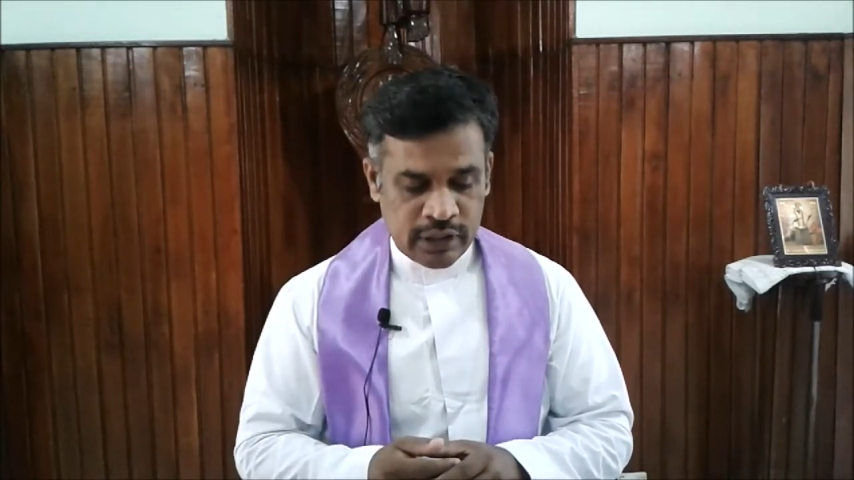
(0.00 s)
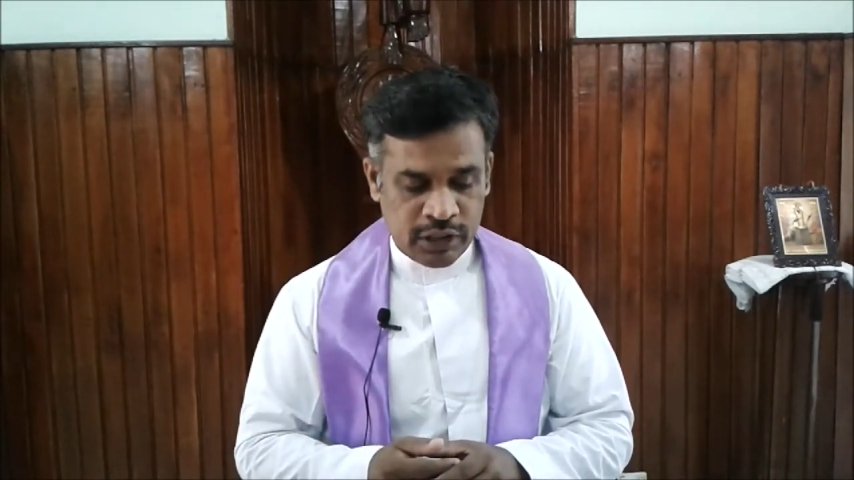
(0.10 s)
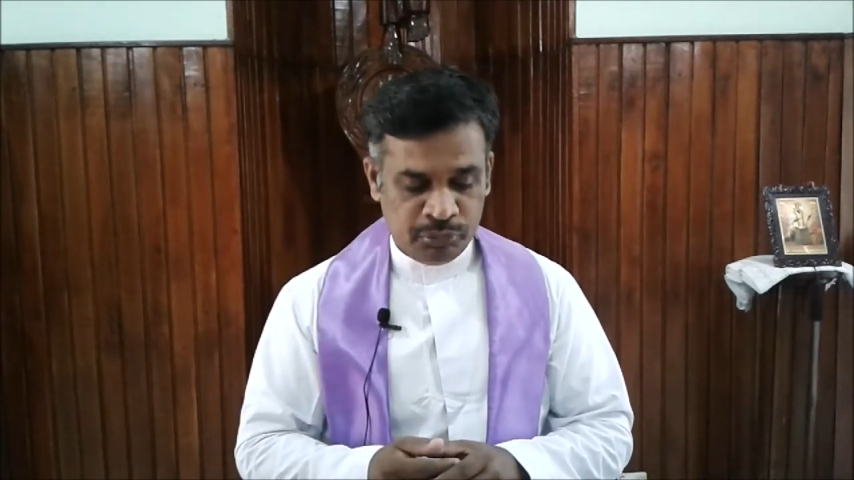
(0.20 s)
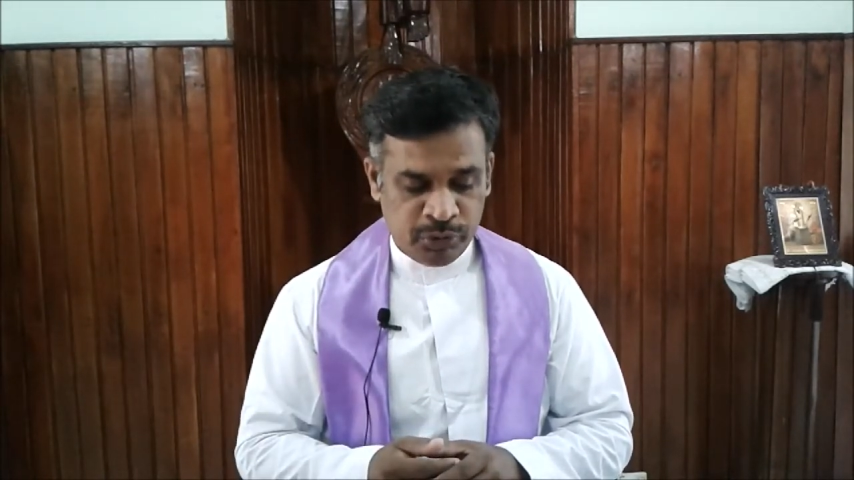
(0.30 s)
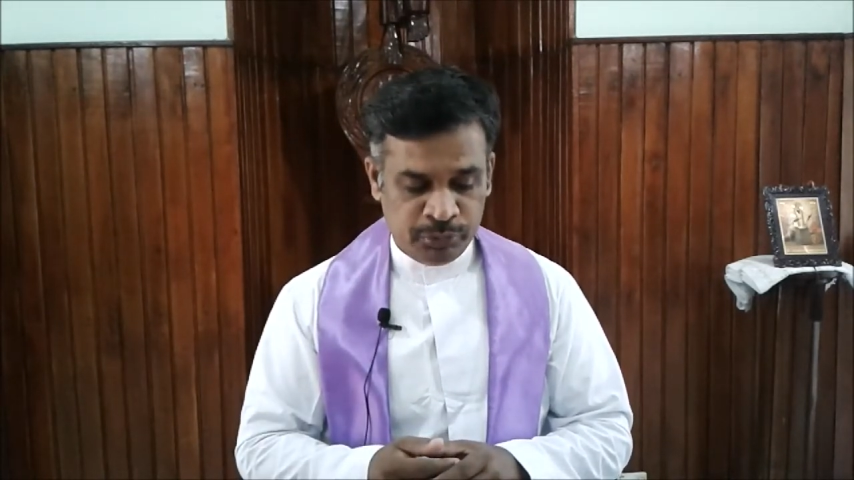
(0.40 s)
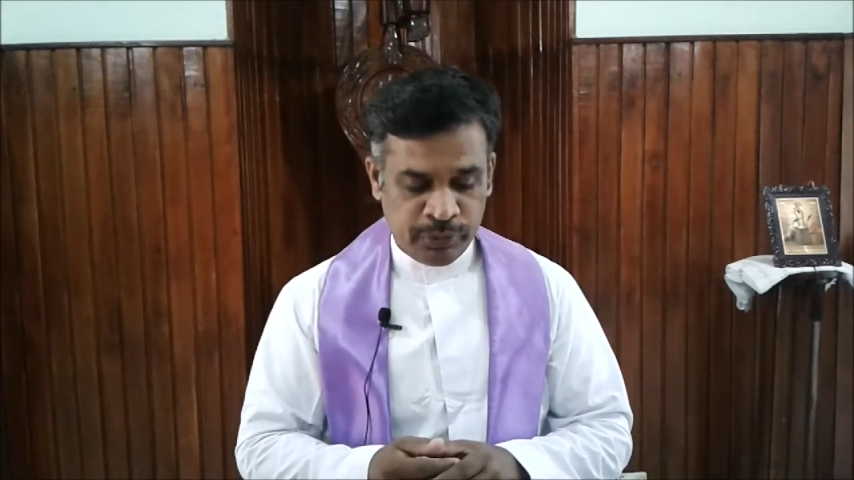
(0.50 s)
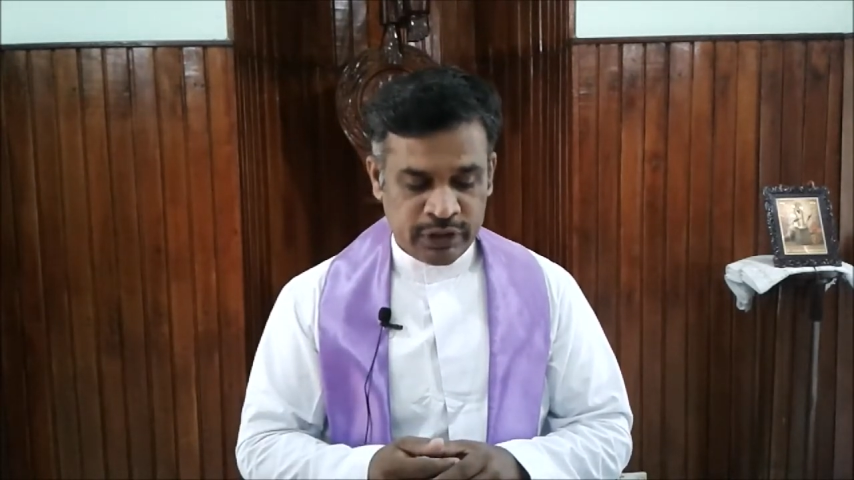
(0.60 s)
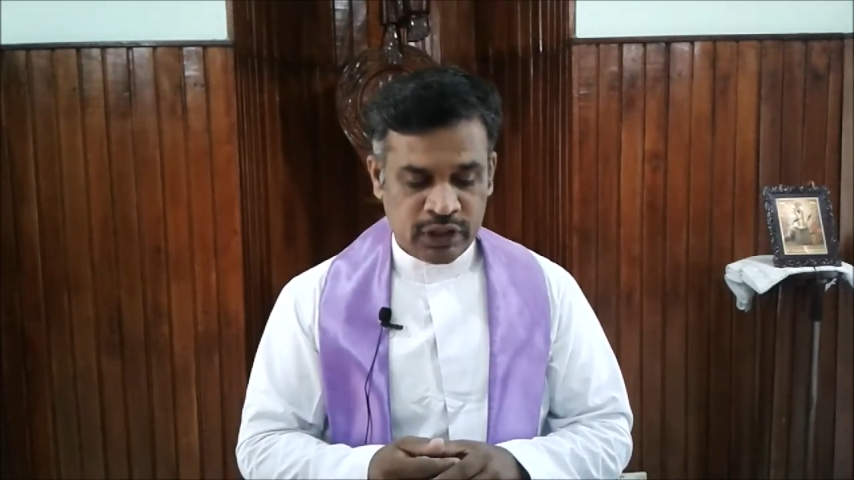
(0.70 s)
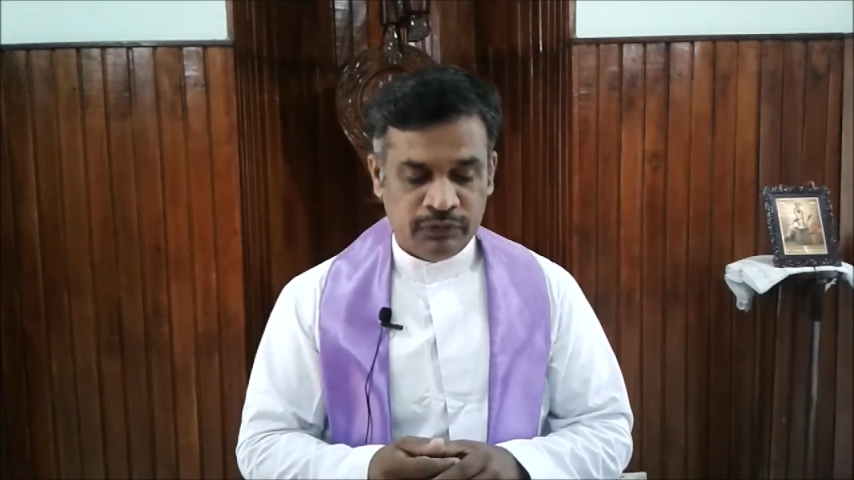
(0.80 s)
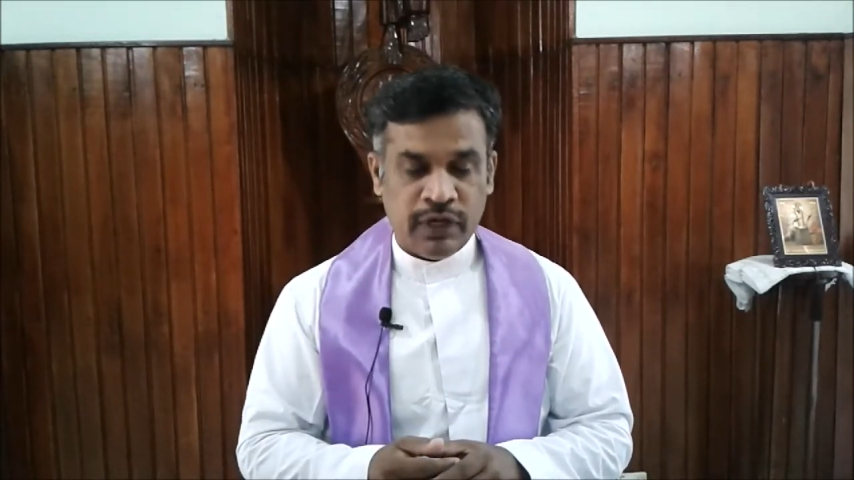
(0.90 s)
and
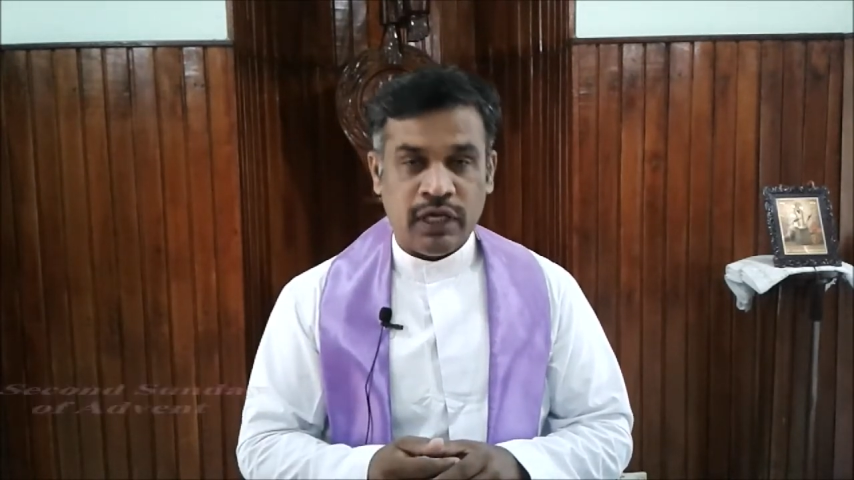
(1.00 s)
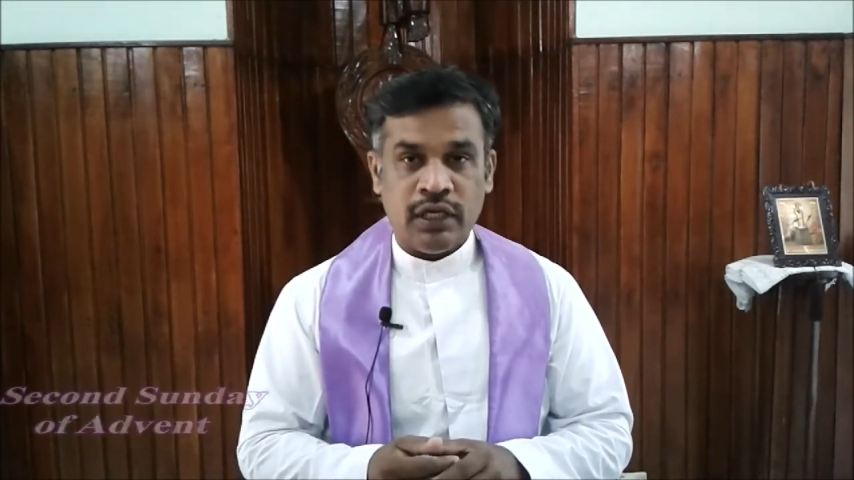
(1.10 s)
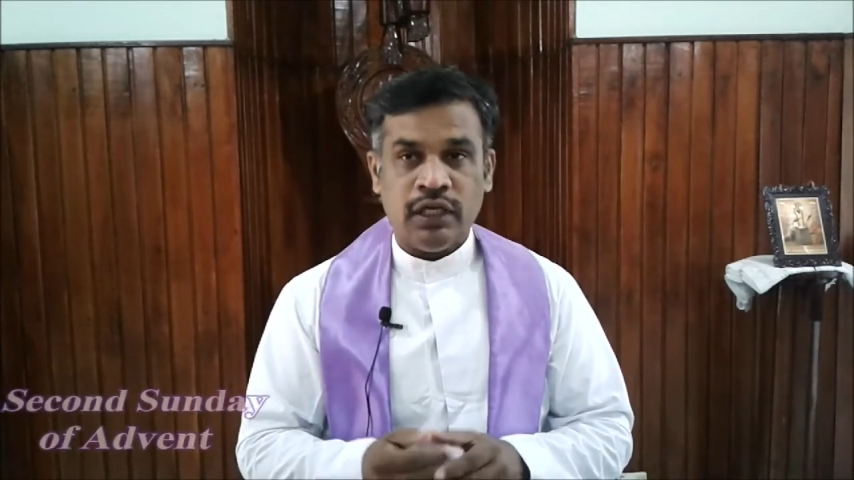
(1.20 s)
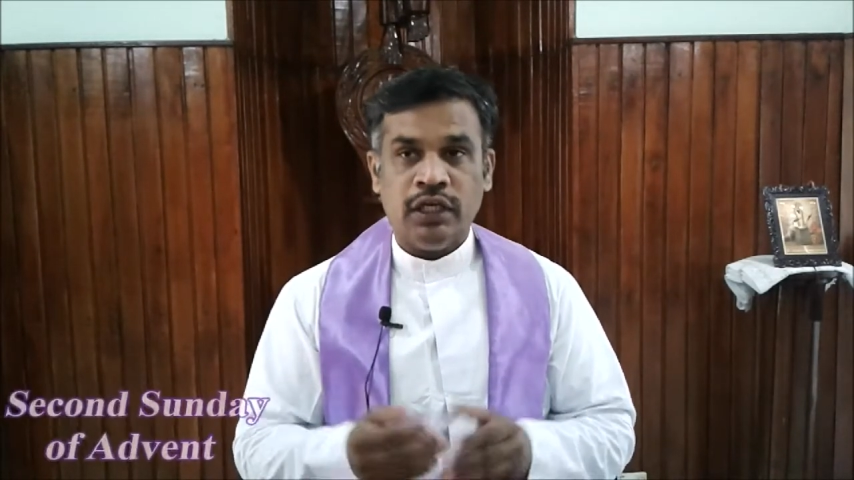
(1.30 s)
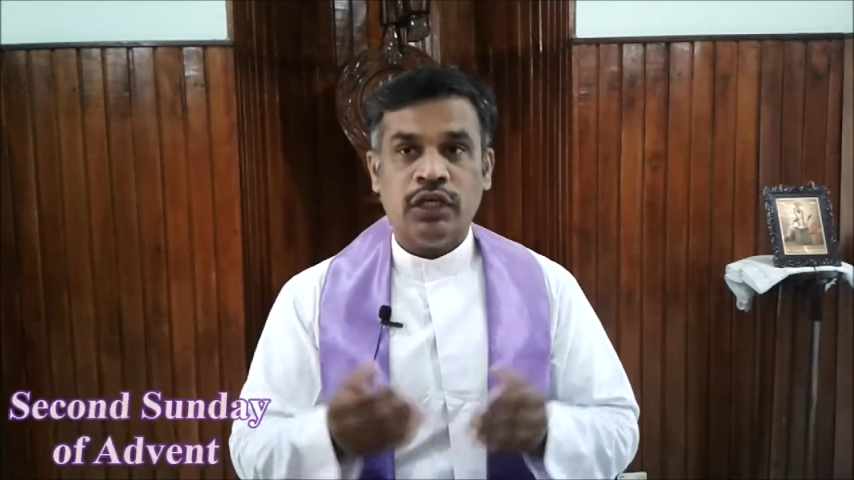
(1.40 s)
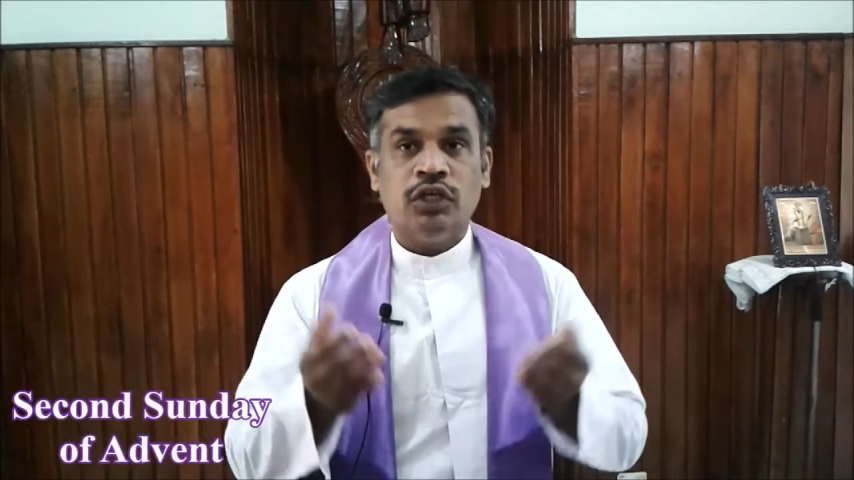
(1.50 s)
prepare the way